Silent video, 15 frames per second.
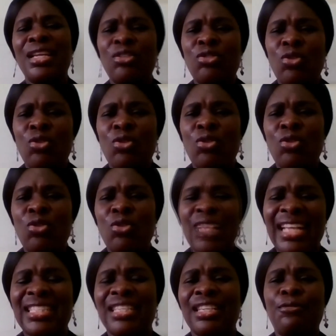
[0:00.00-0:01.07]
Those
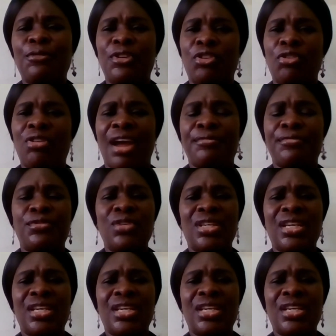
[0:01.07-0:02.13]
exciting photographs. You
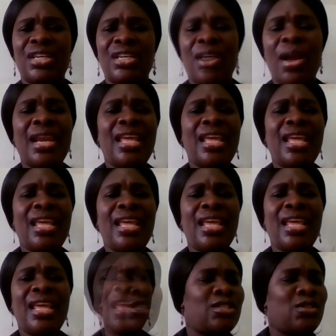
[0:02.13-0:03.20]
can take one
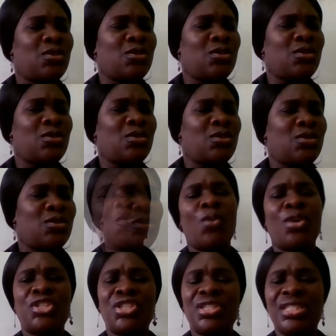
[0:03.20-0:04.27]
evening as you sit down
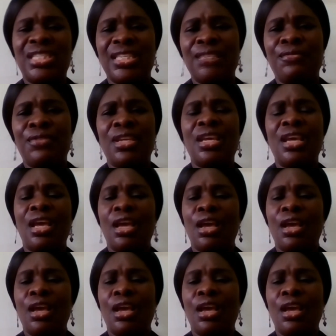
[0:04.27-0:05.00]
watching TV